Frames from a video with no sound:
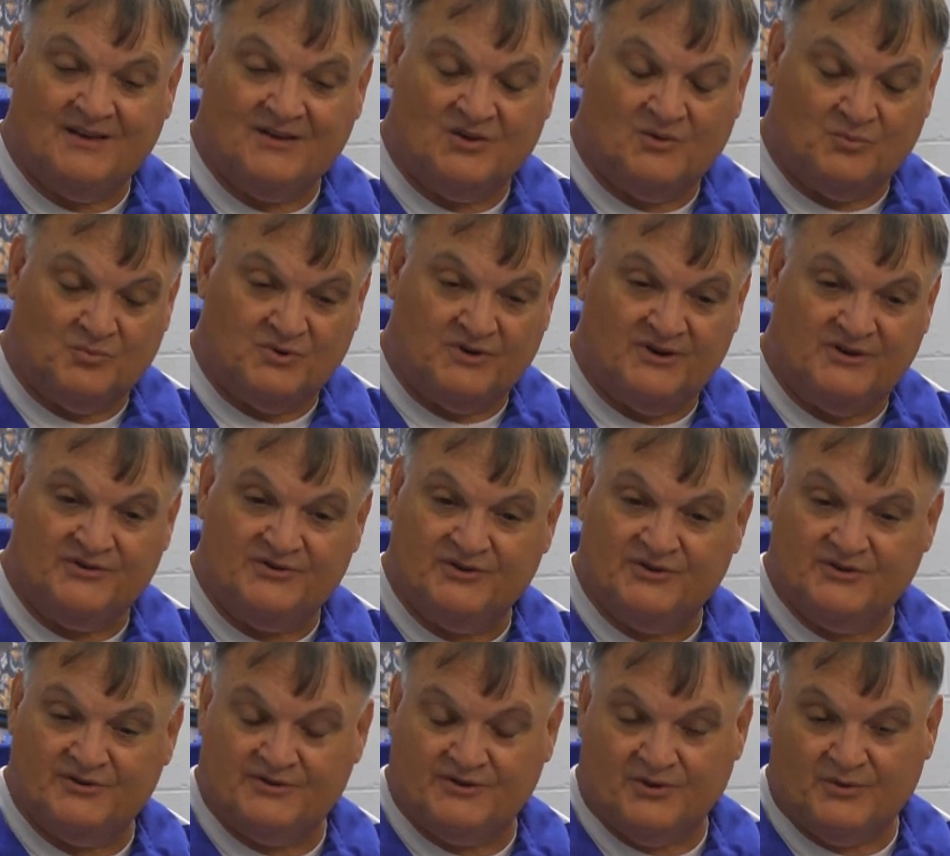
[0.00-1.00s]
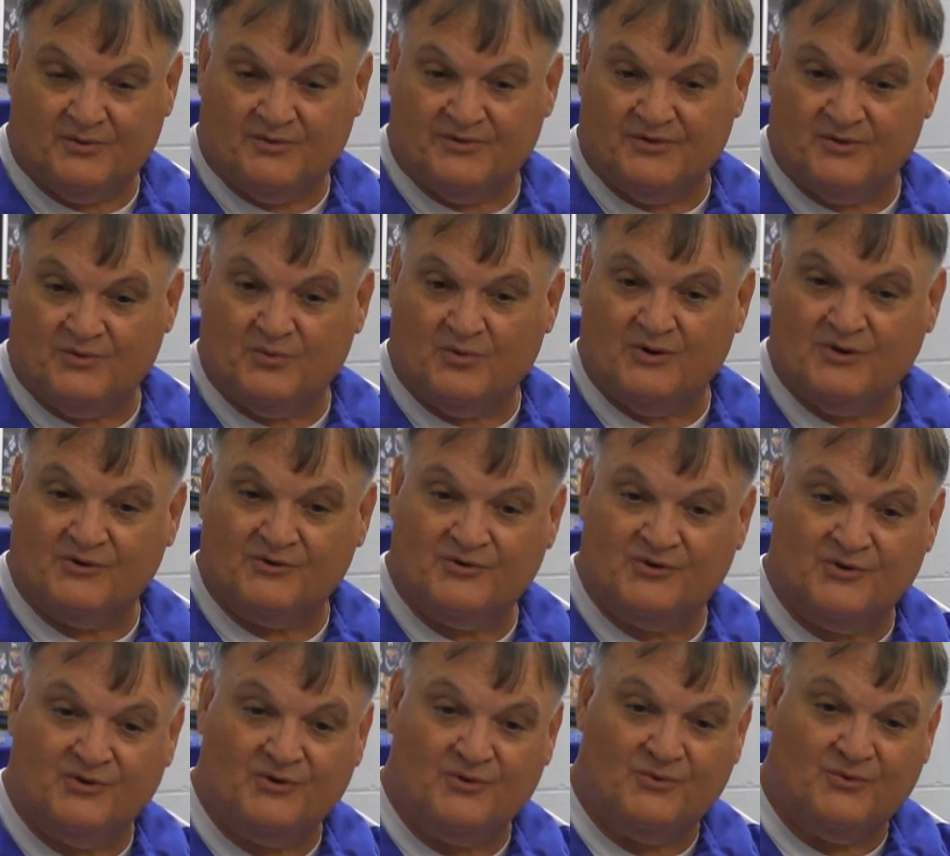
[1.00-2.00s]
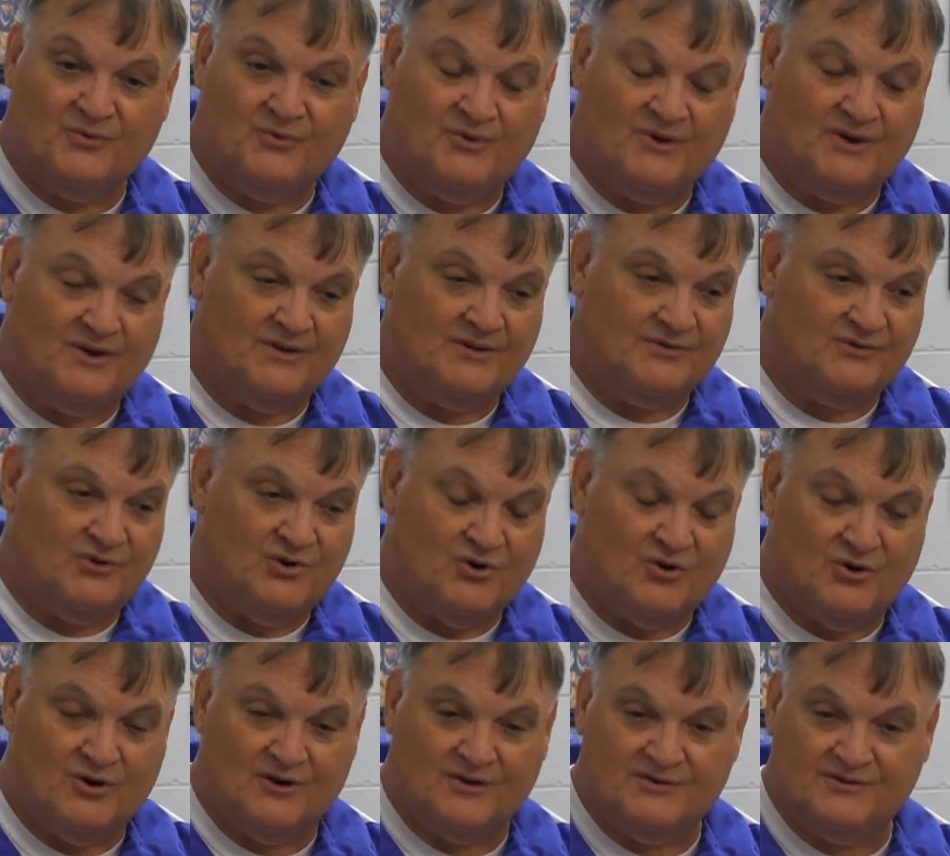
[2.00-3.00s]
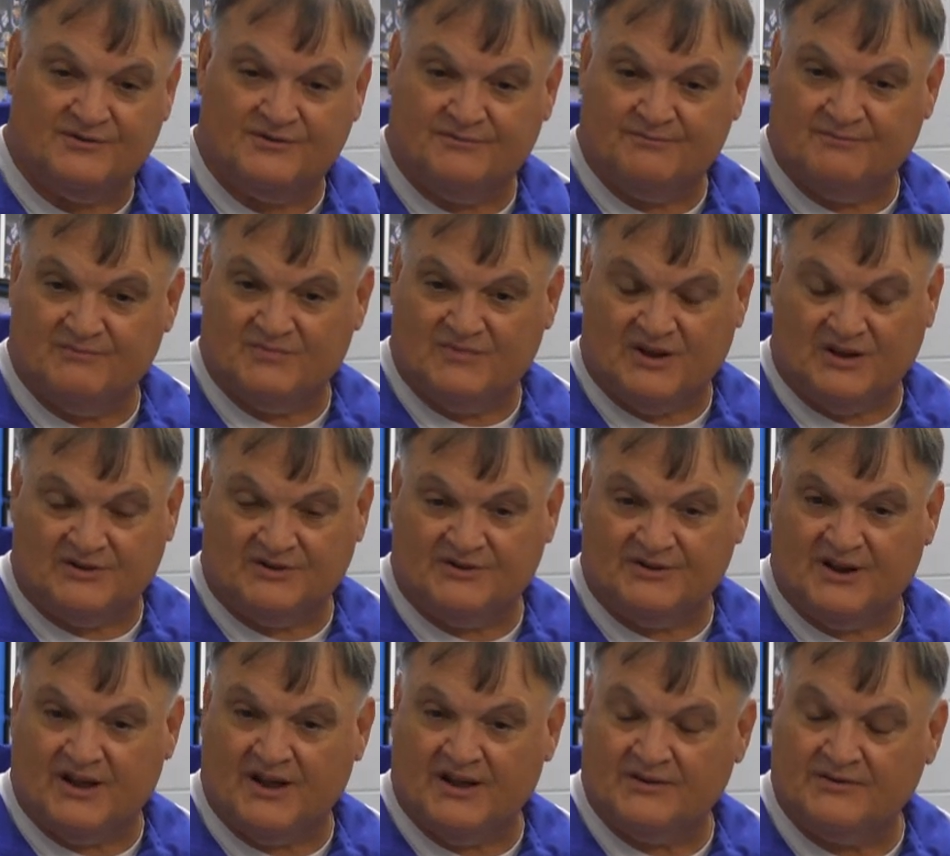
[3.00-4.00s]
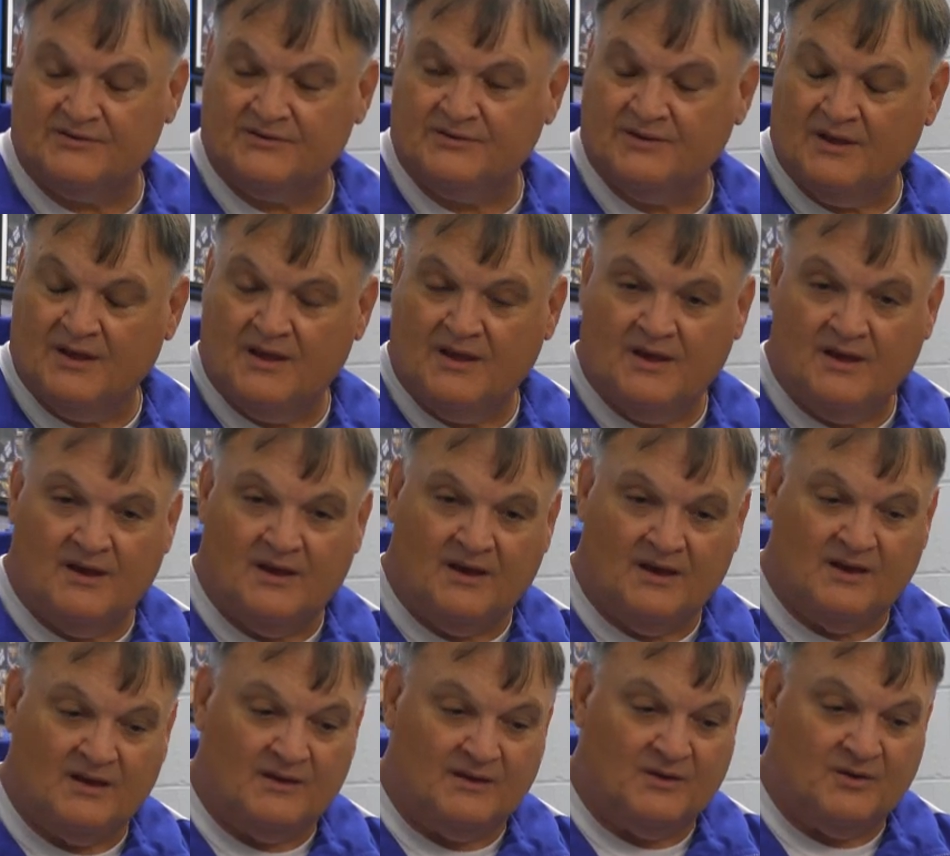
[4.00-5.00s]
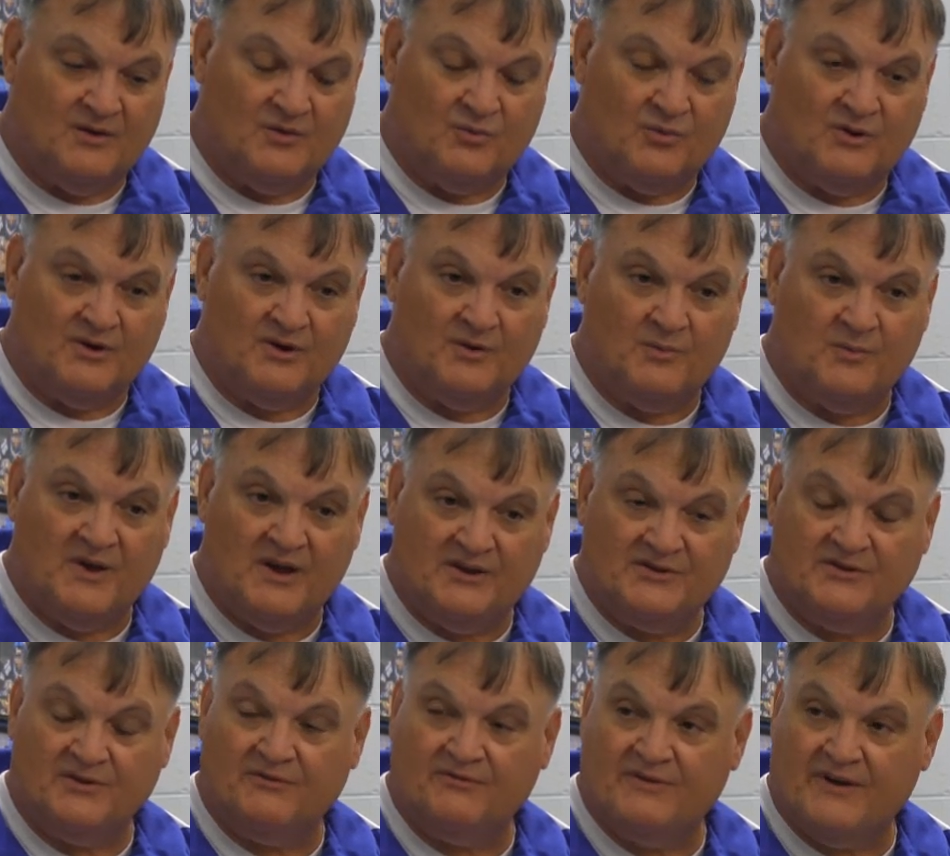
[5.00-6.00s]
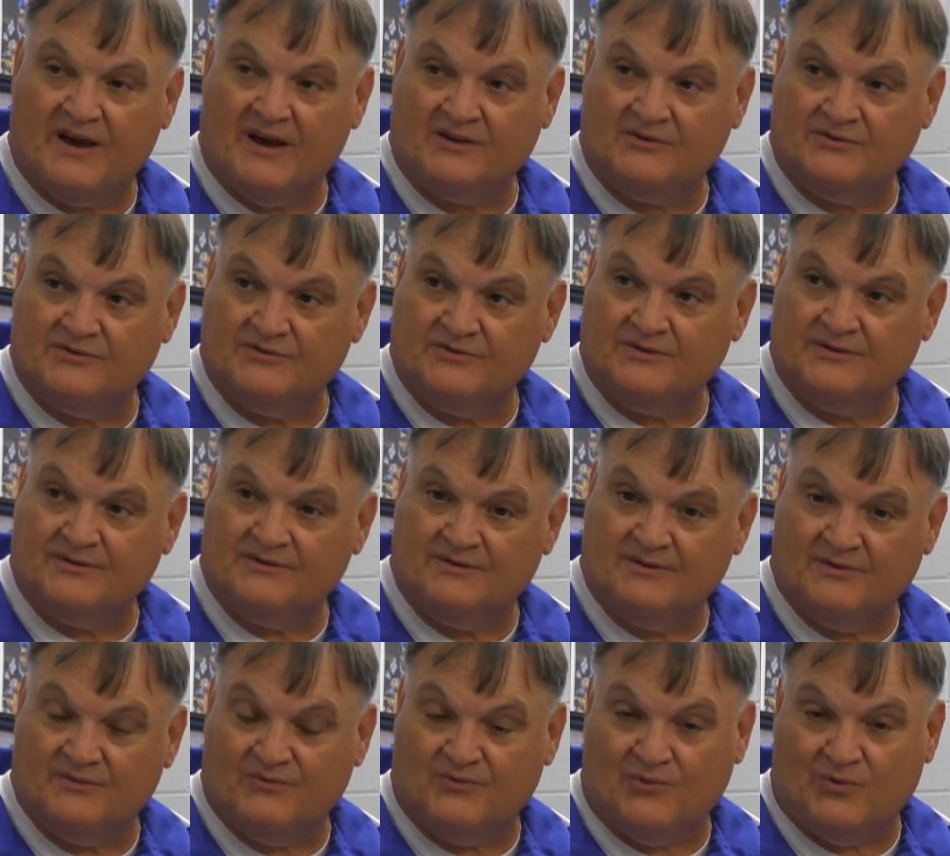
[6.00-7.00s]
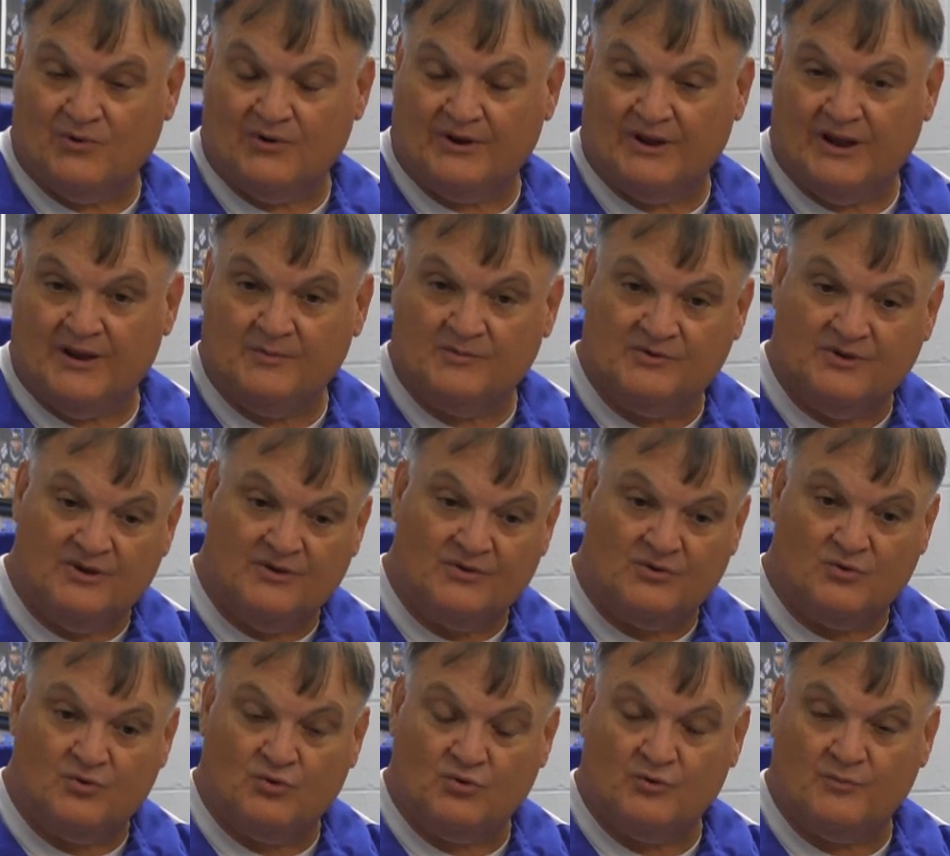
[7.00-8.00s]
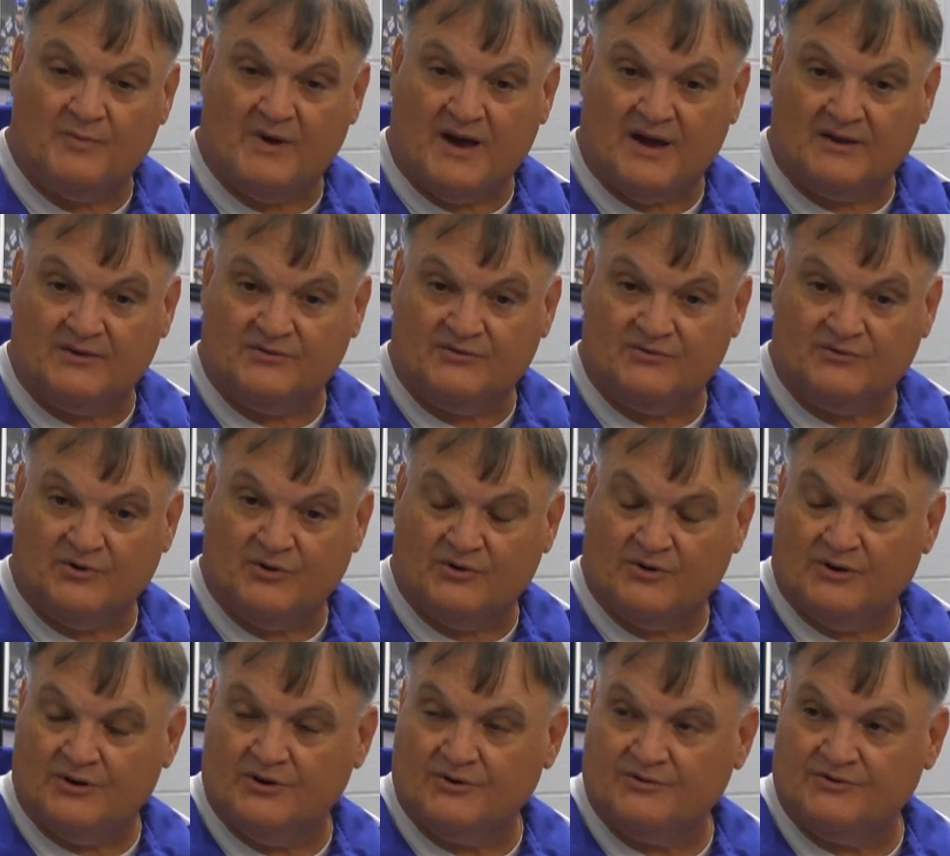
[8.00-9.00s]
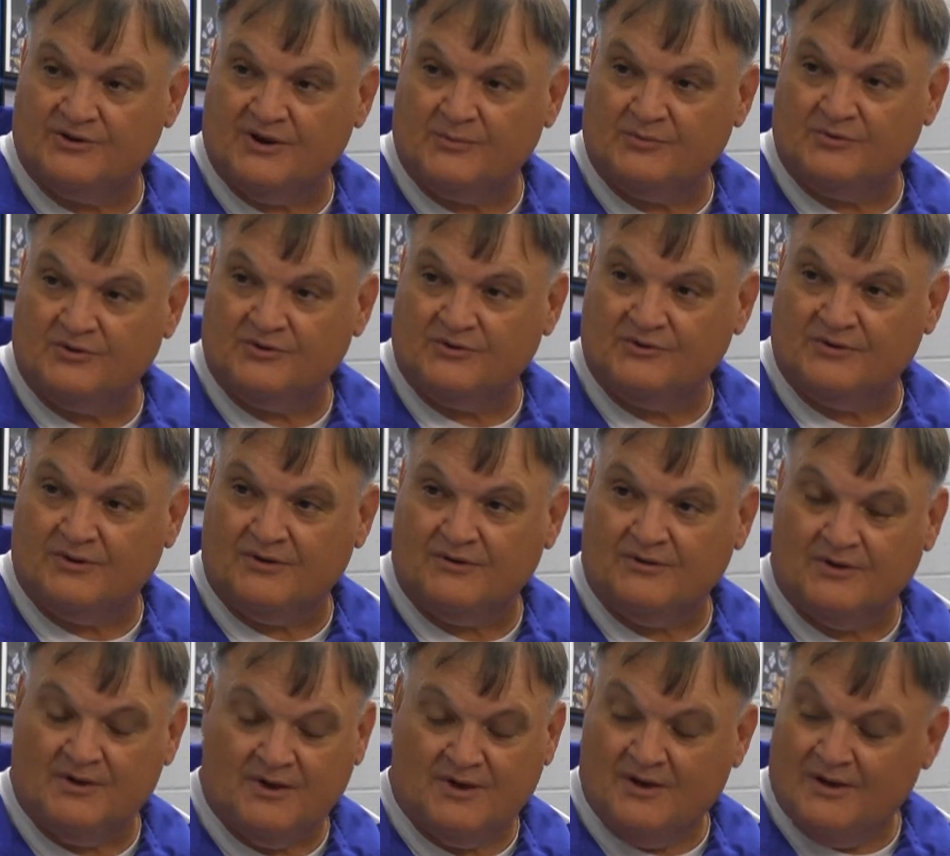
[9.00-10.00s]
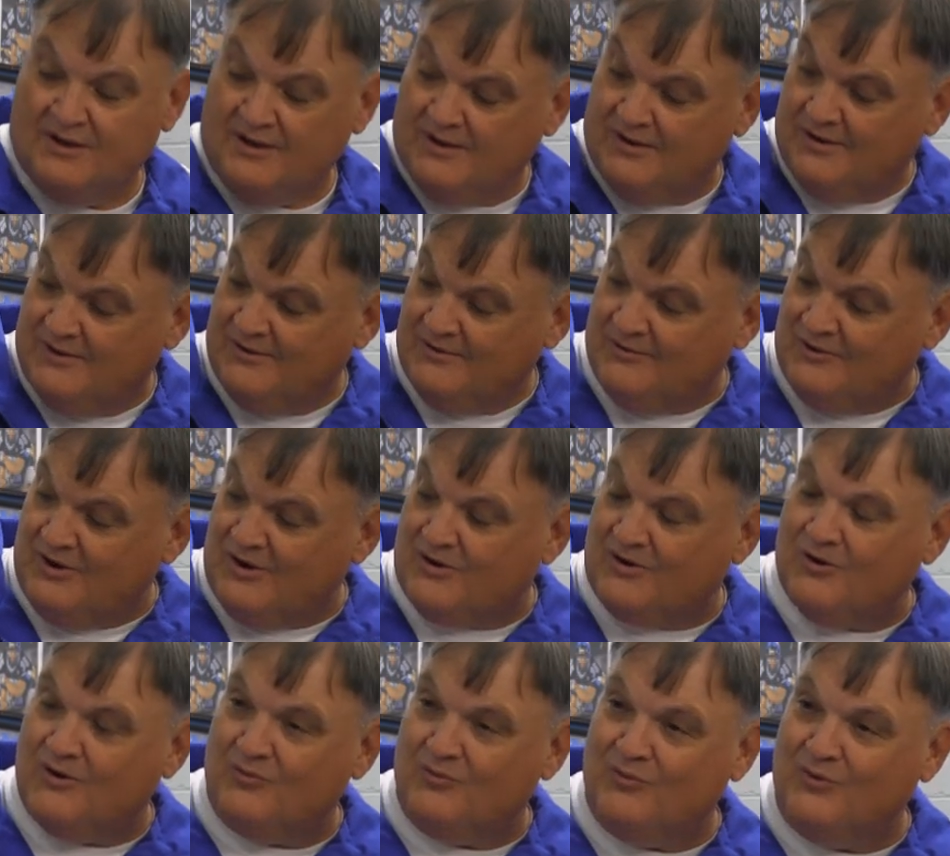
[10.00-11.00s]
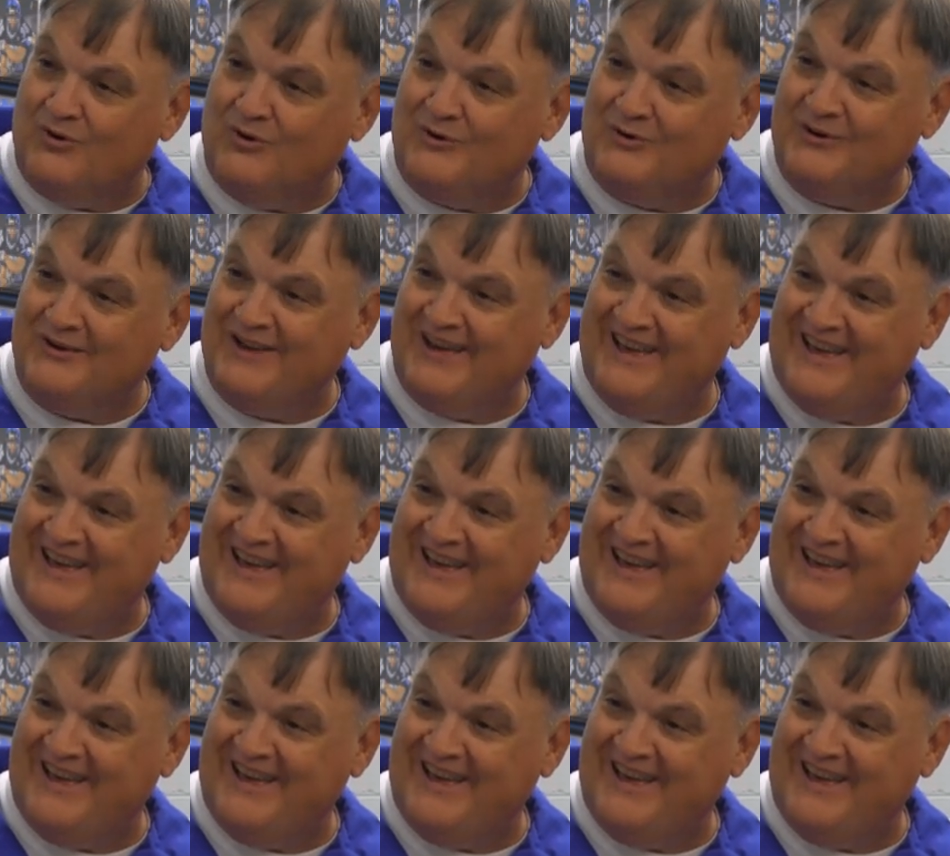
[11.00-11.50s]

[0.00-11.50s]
completions. They're within 1 or 2 yards, touchdowns. And one of the amazing facts is that in 4 games, neither quarterback has thrown an interception. So, knock on wood.